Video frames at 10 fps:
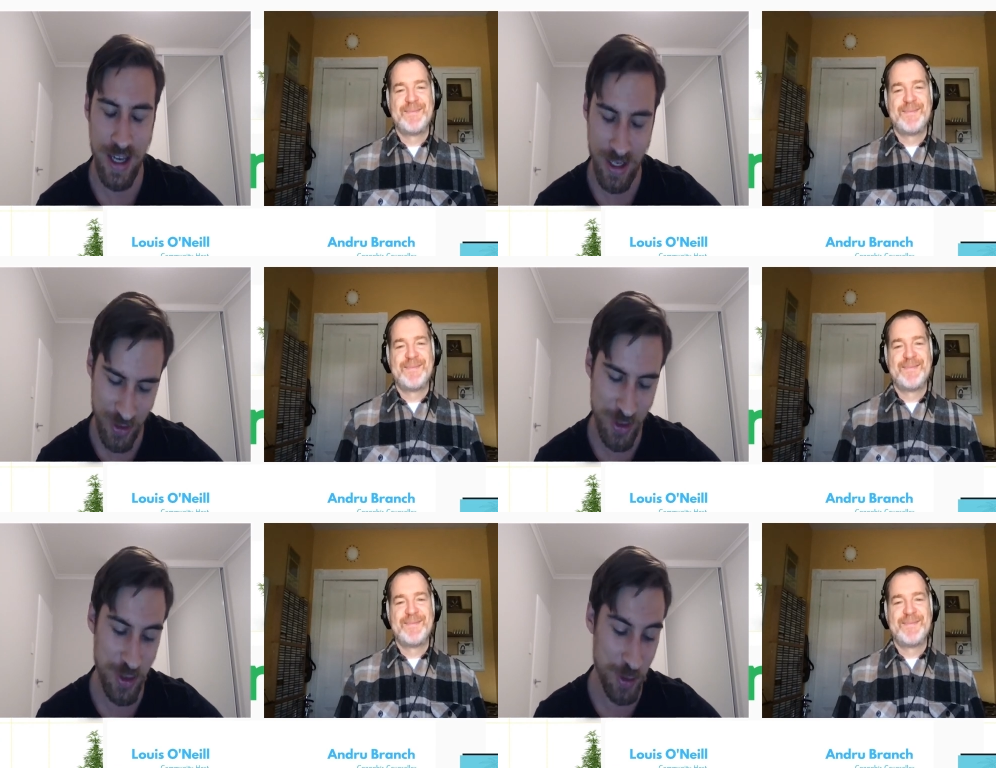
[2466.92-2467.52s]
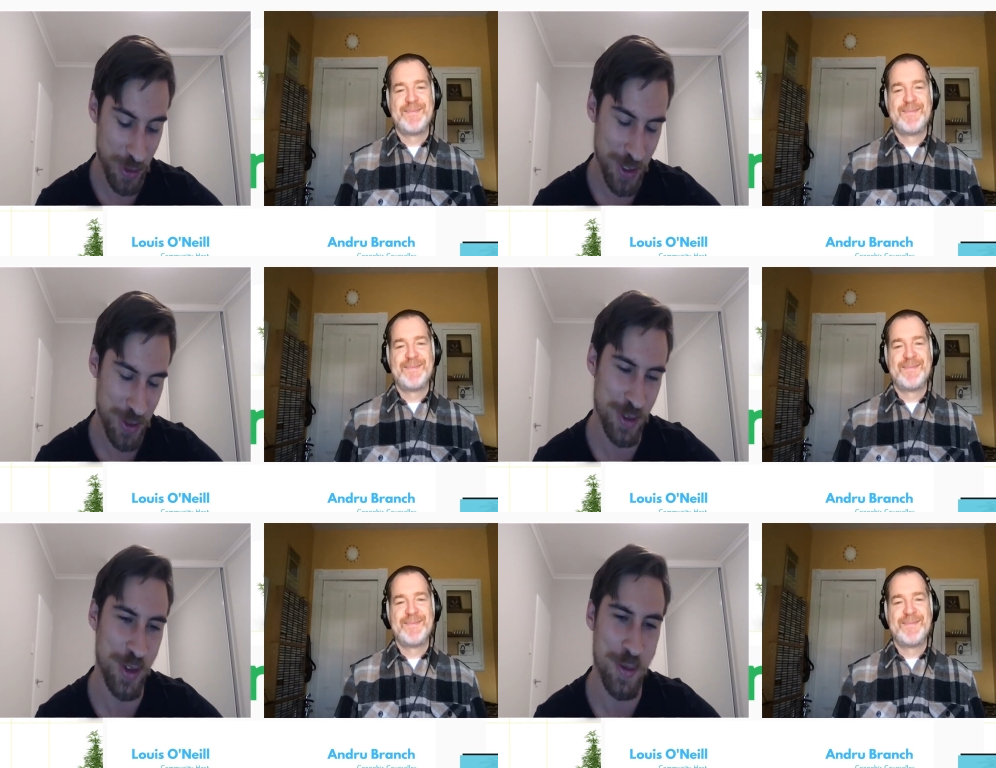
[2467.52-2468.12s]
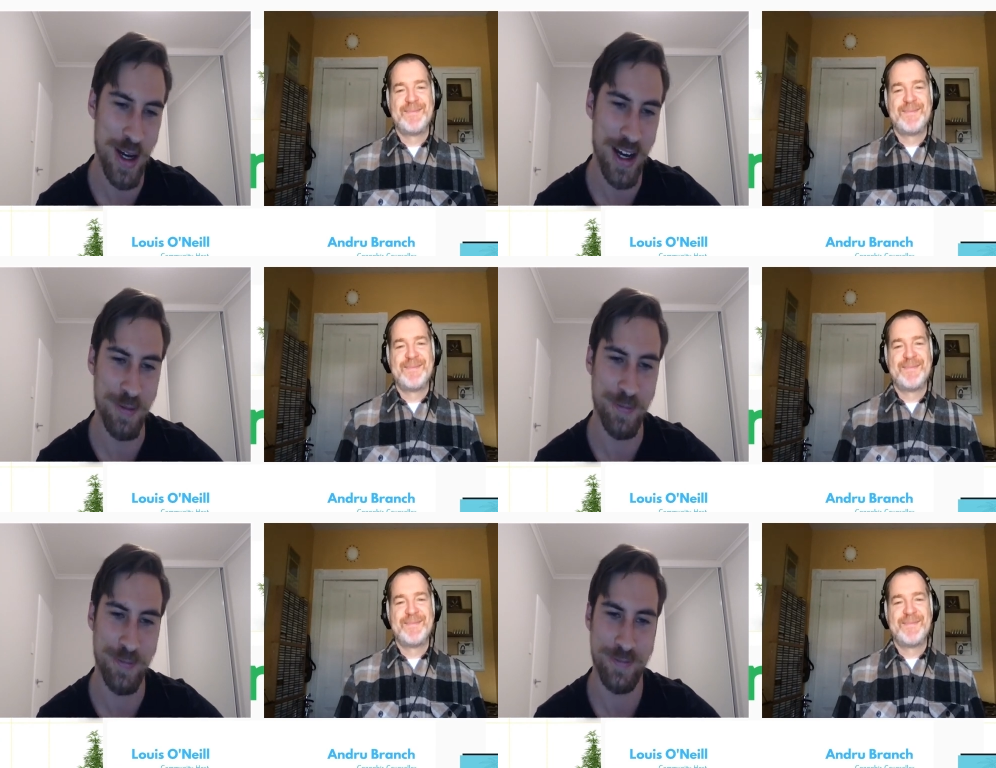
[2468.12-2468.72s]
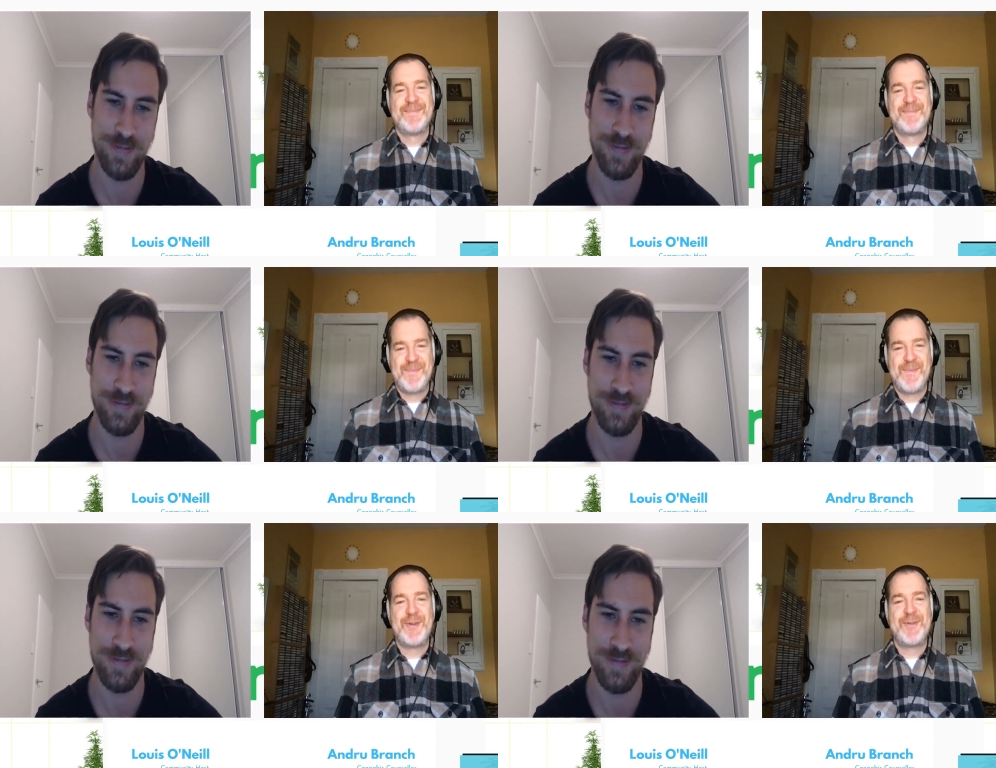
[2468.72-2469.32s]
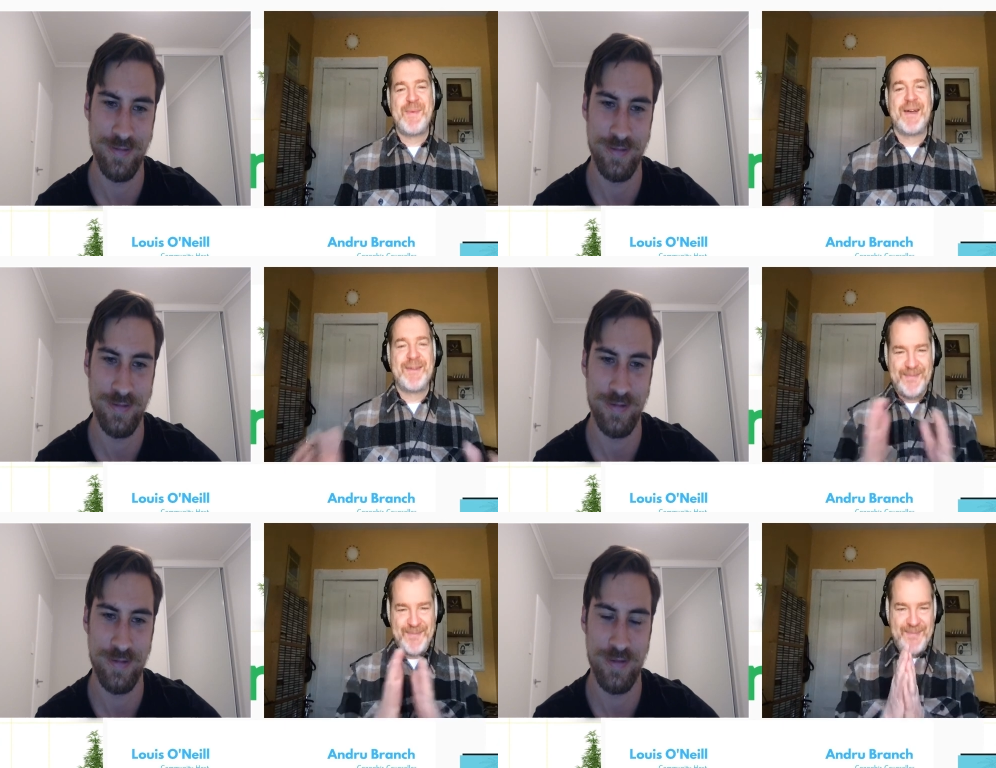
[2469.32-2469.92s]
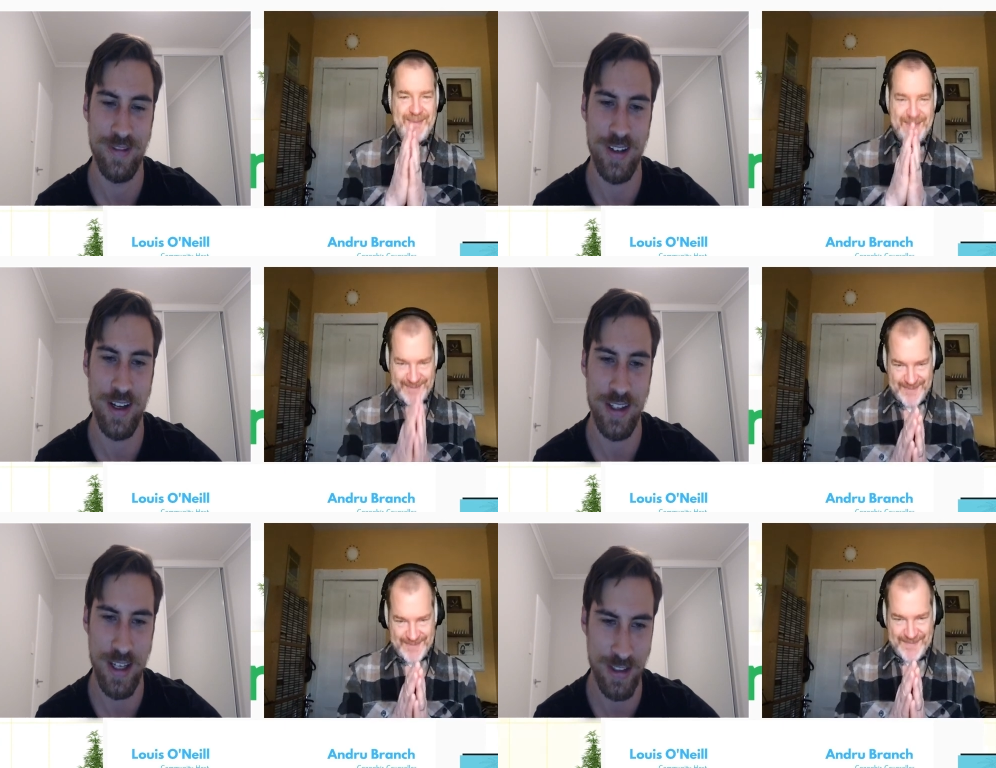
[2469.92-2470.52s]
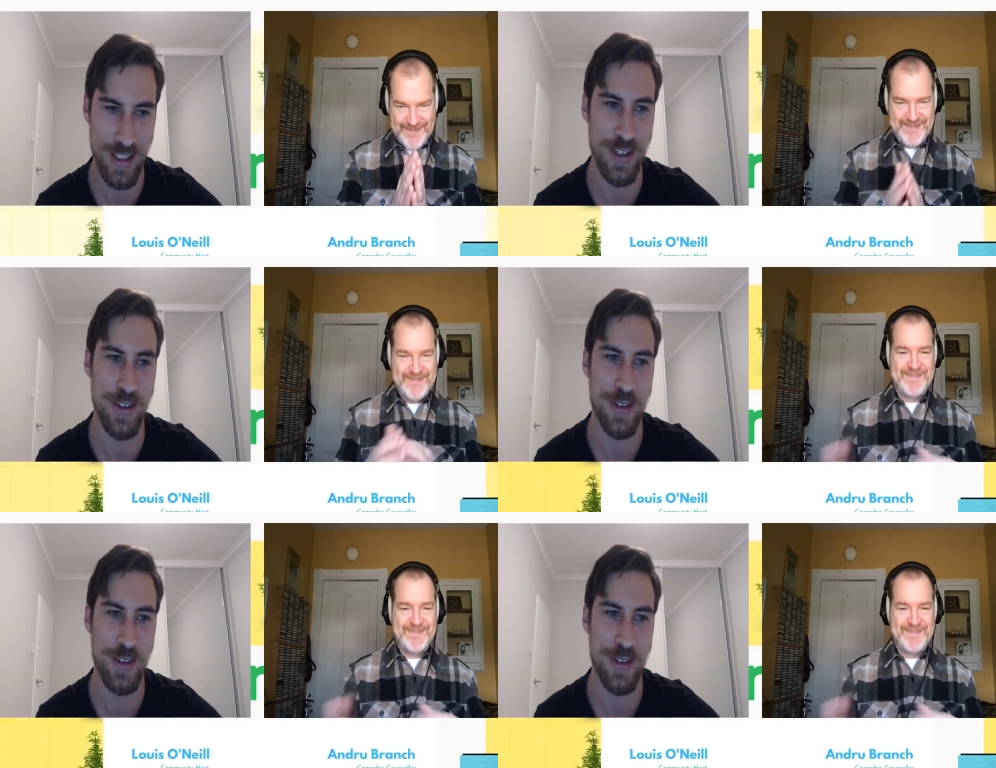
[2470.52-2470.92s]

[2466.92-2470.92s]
Speaker 1: Yeah, you too. The pleasure was all mine. Respect. All right. Thanks,